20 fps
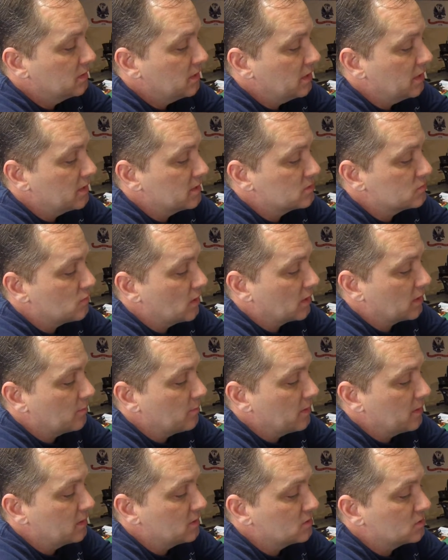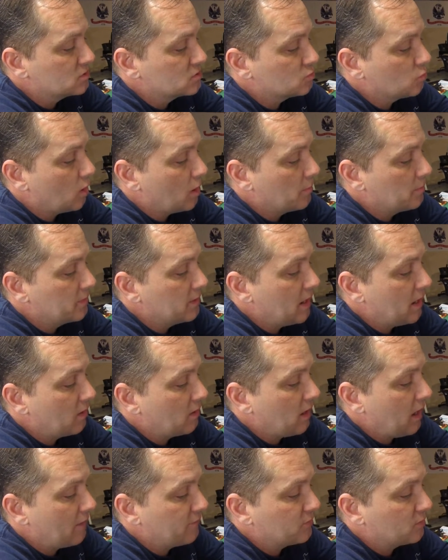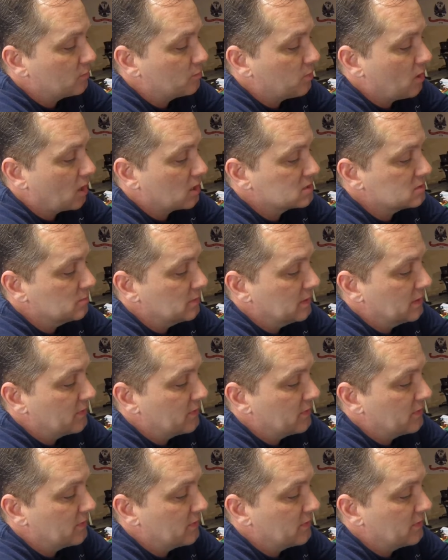it is recommended to swap it out after approximately